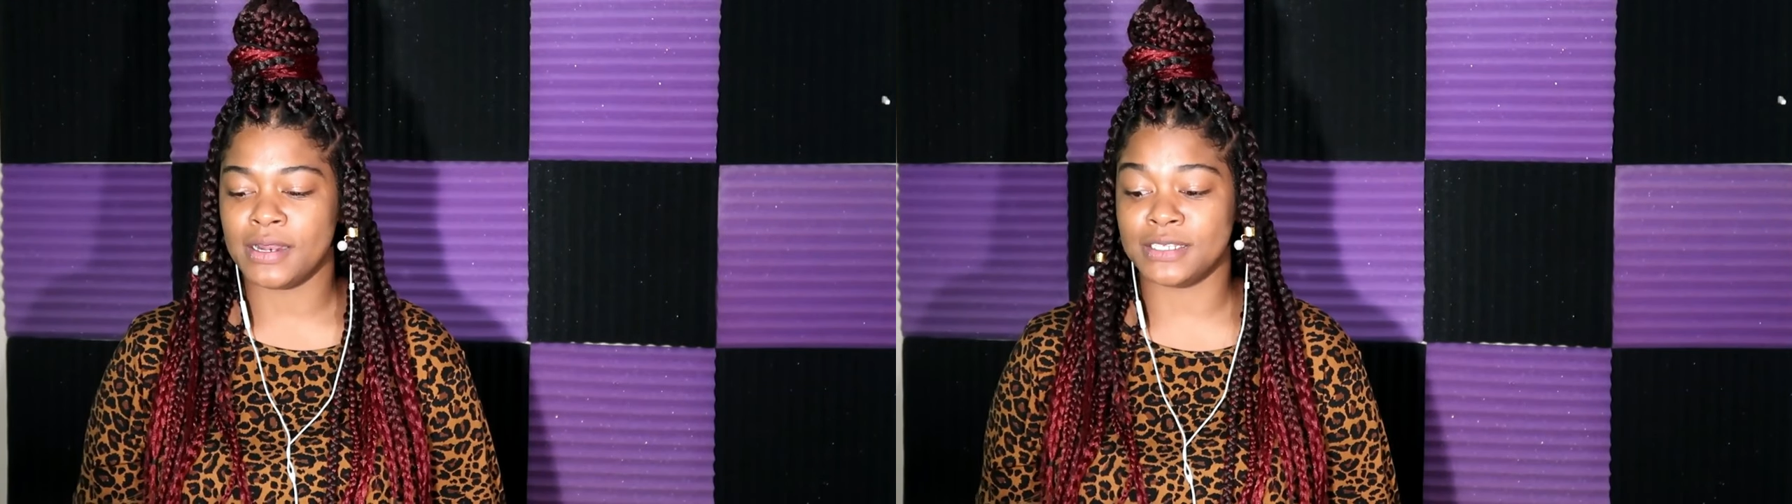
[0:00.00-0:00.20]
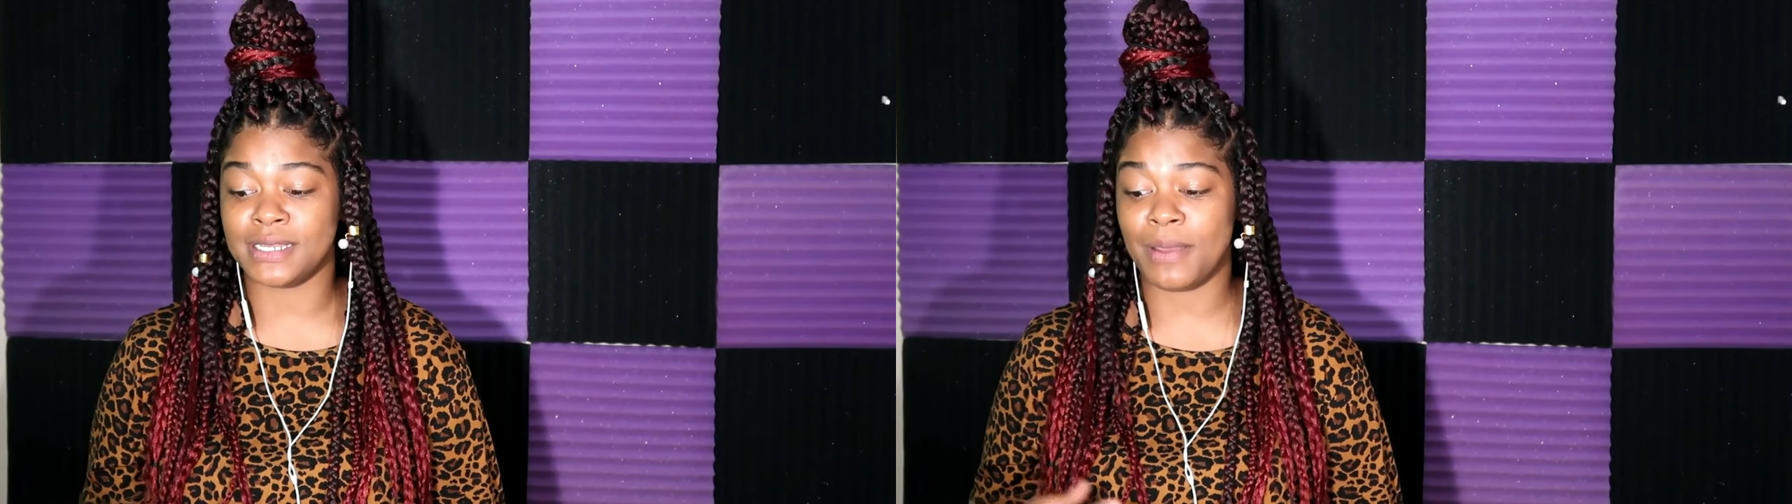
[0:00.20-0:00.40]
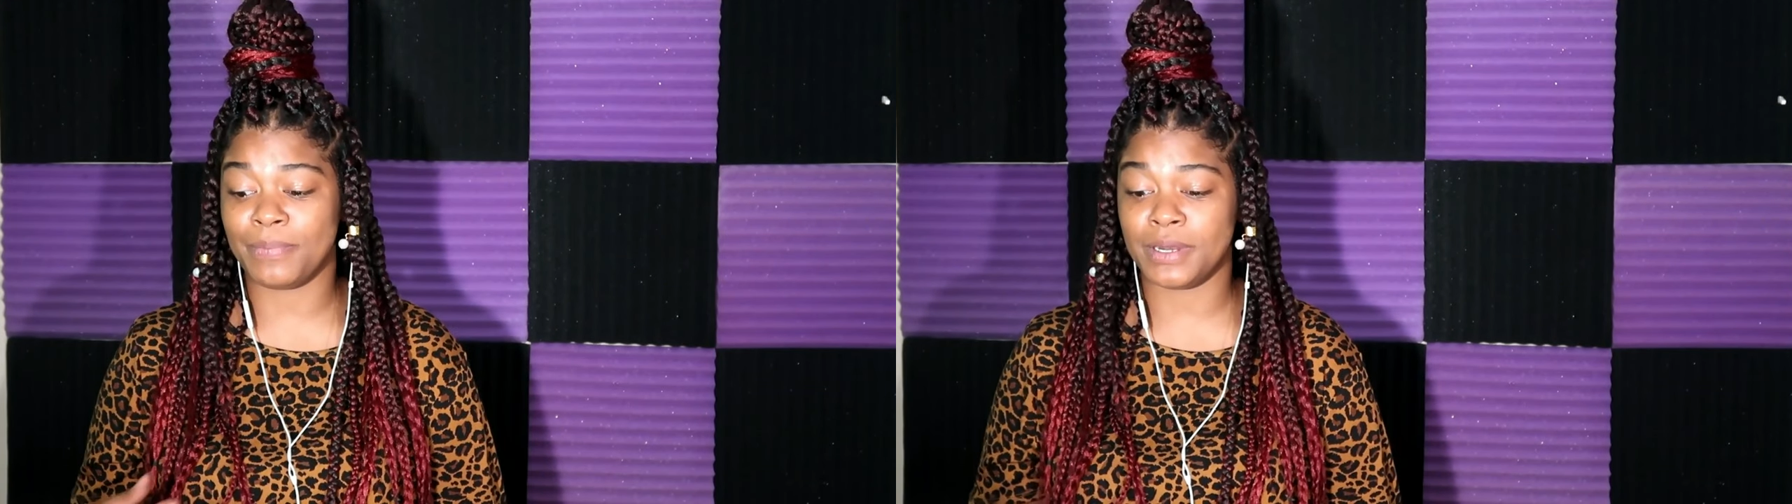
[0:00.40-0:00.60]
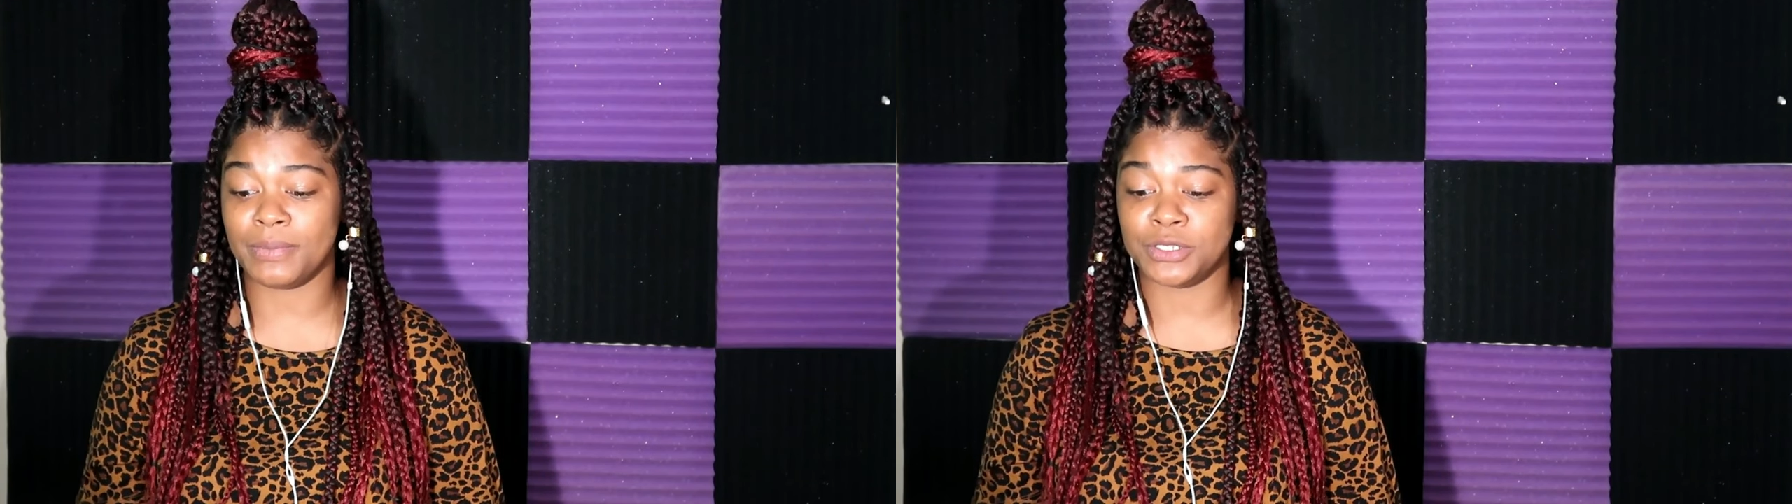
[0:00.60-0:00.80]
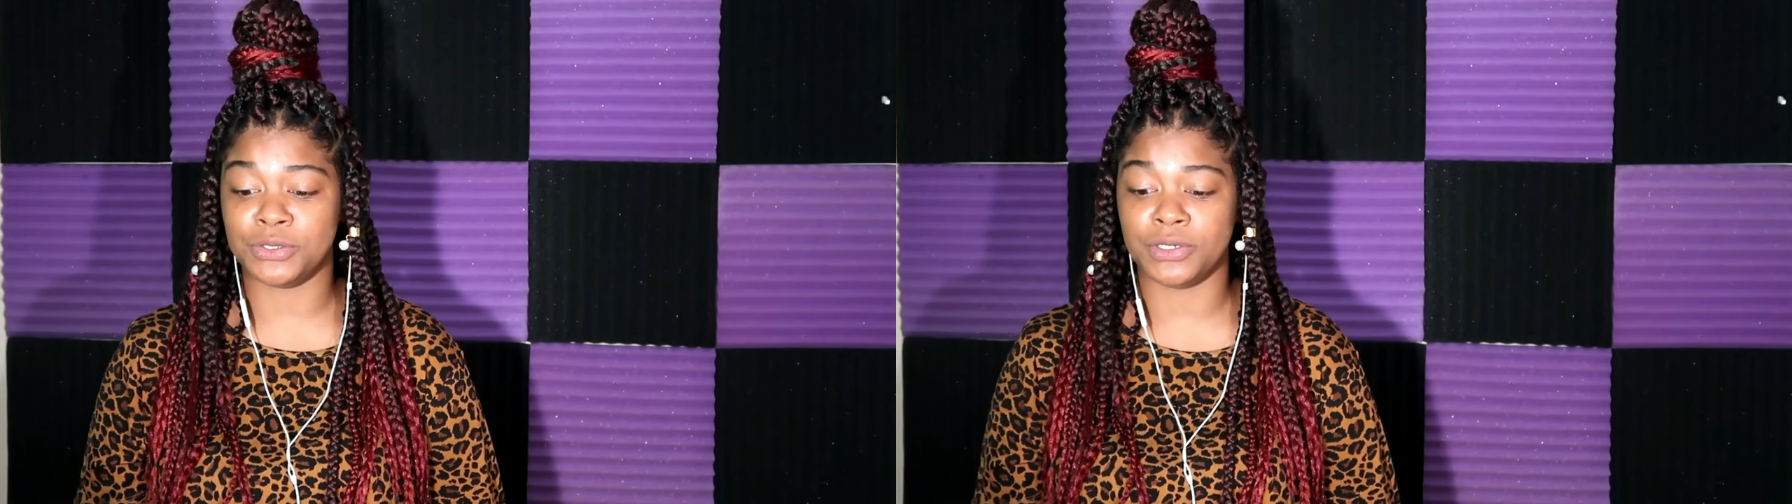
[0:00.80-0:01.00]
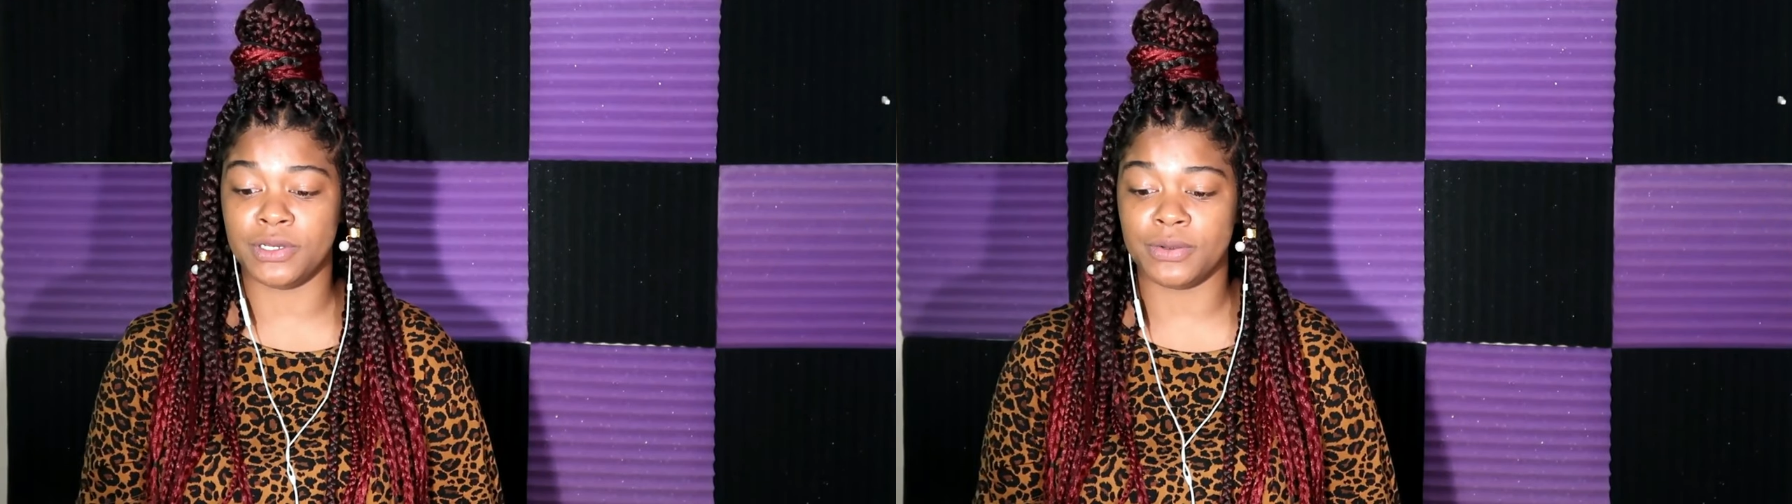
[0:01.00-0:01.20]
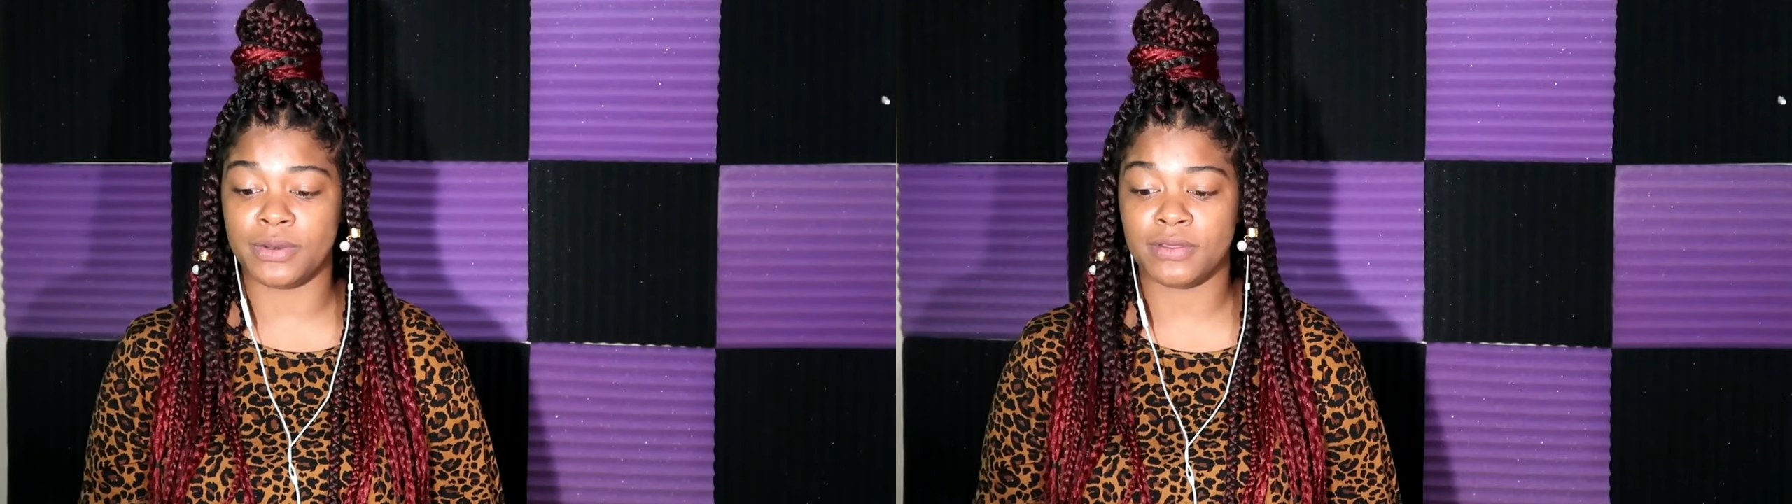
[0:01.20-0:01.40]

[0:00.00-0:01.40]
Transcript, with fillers: it's not pretty much you can do